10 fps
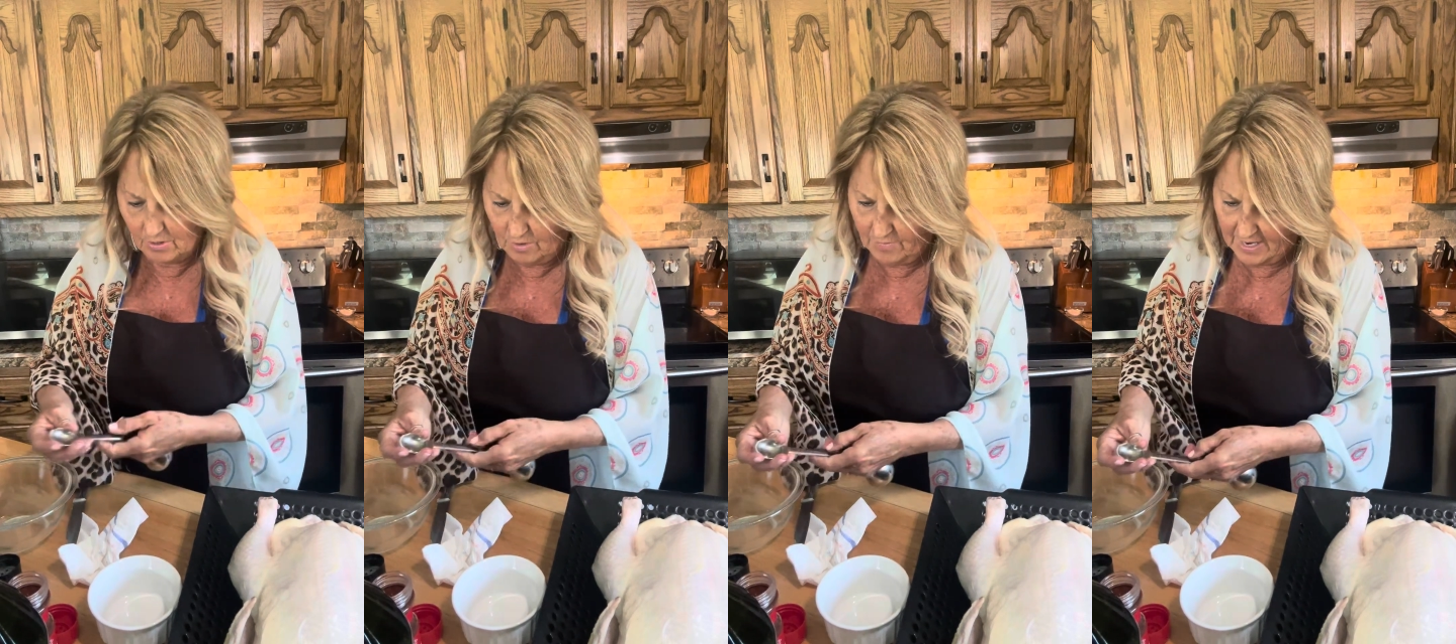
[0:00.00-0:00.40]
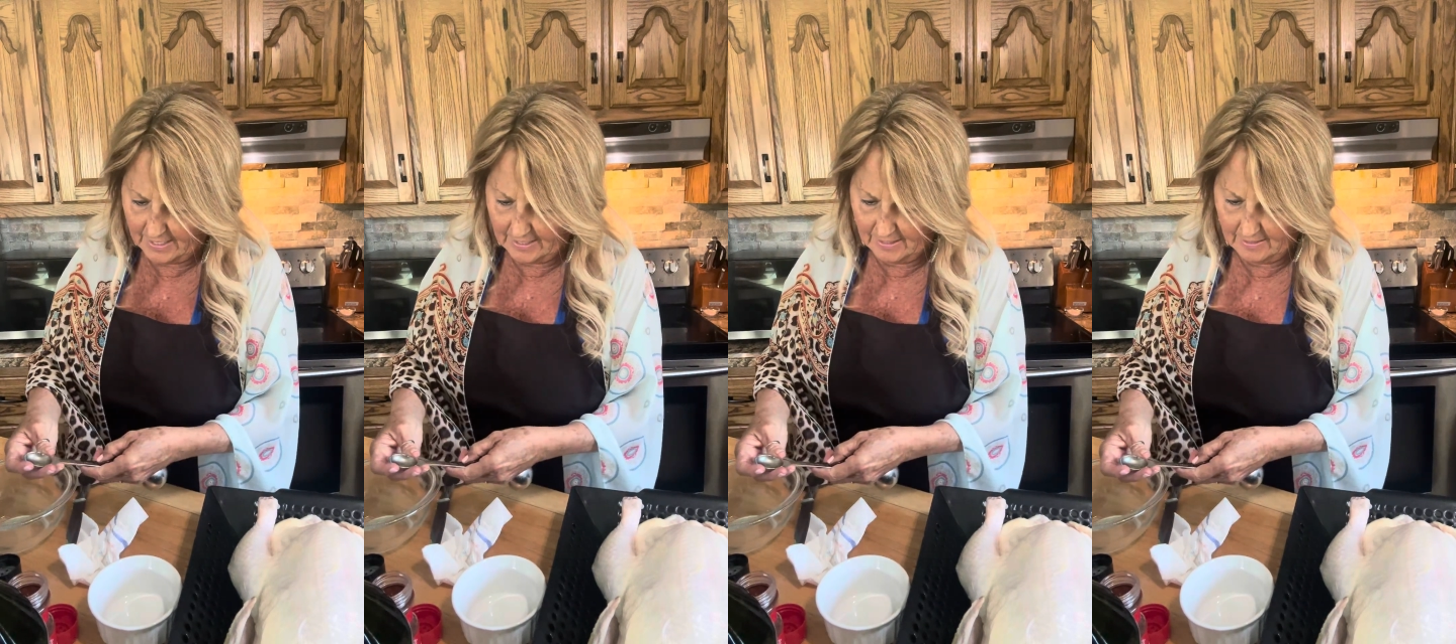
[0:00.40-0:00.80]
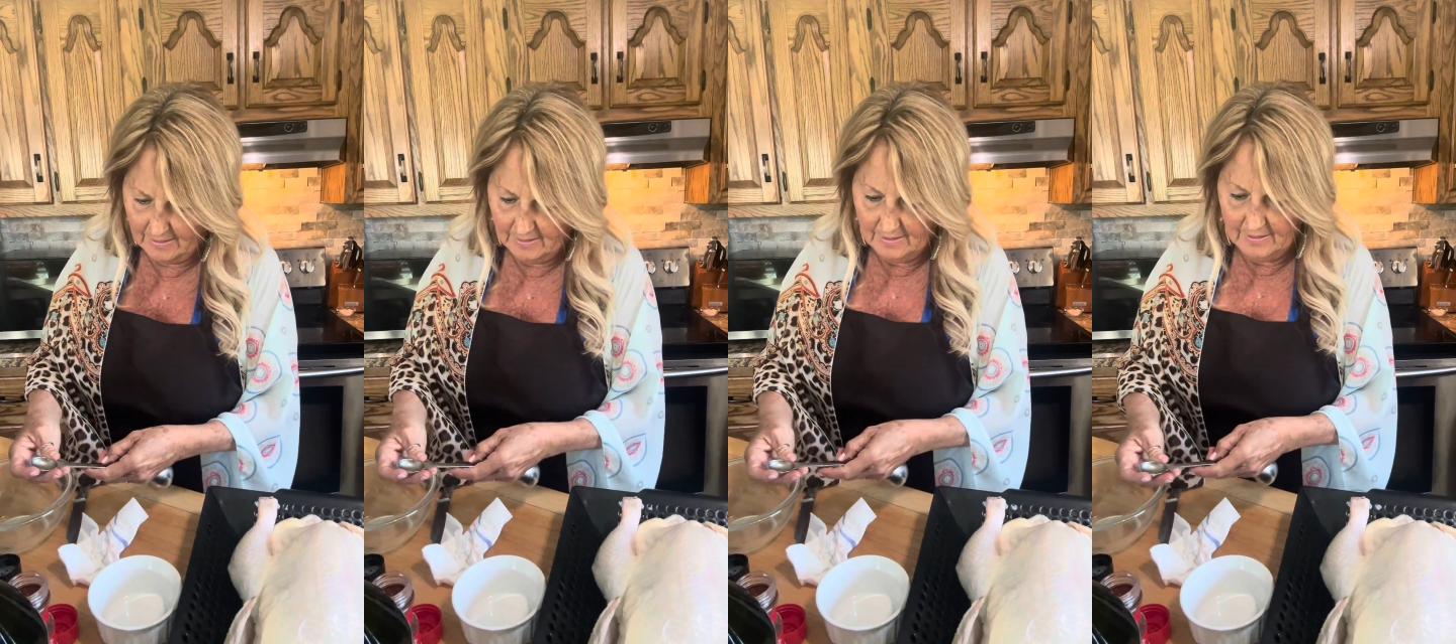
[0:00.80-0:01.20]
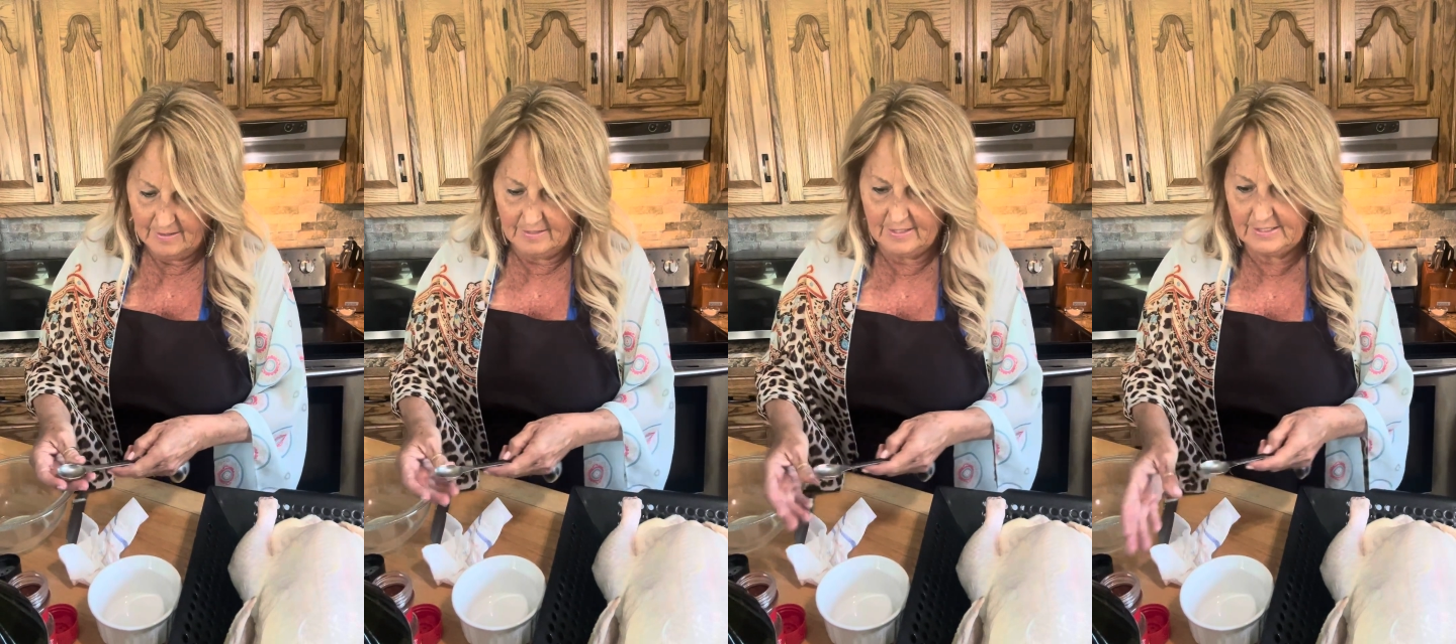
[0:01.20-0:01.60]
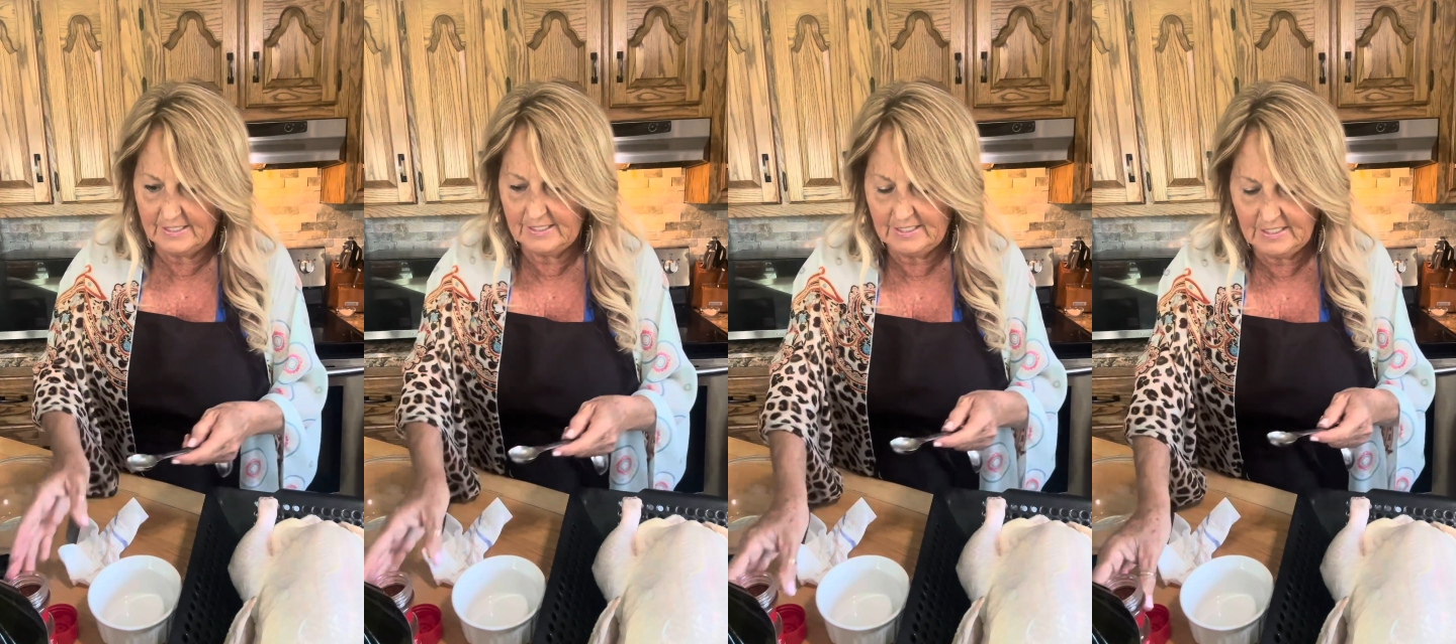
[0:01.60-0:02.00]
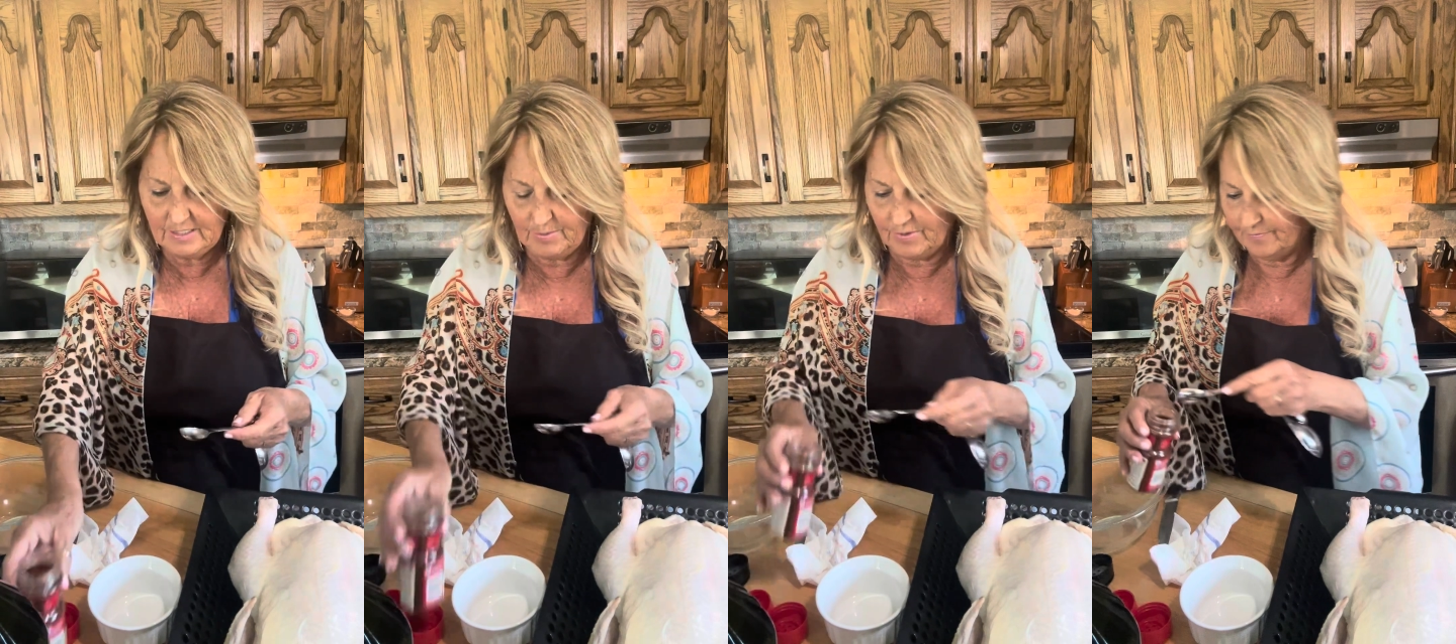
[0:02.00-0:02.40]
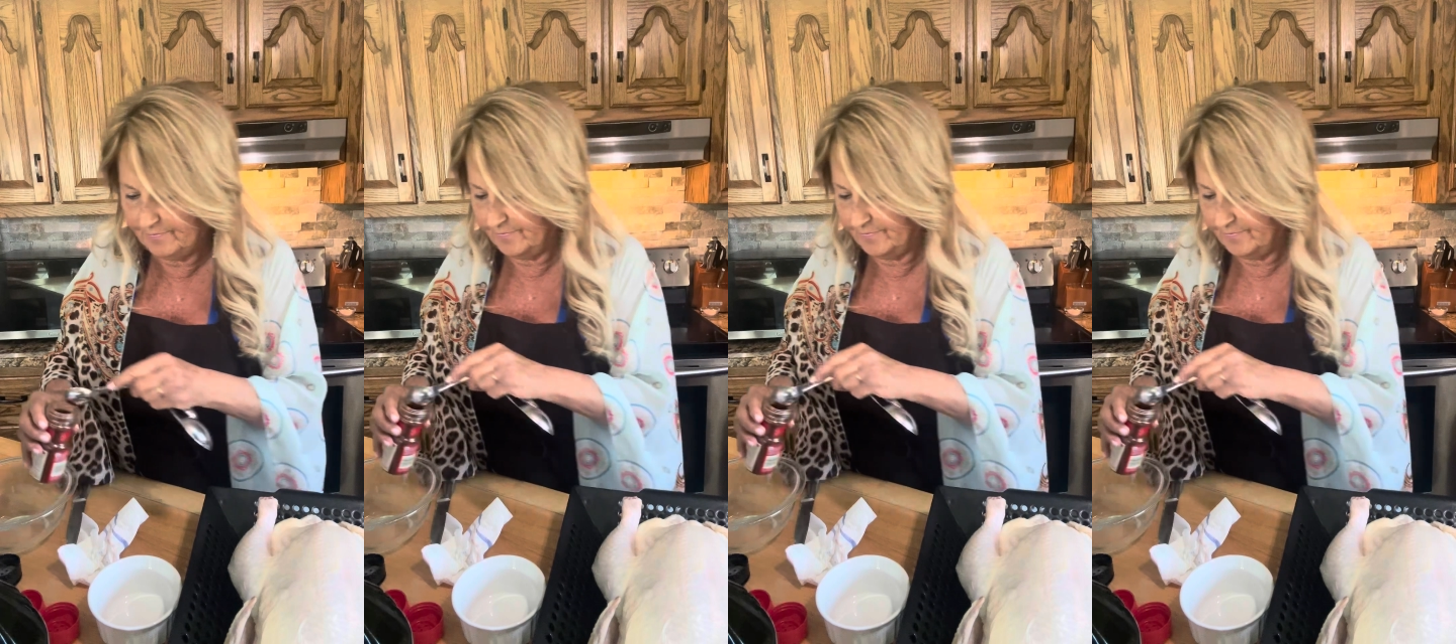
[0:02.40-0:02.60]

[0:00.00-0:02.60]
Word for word: Alrighty, this is a teaspoon.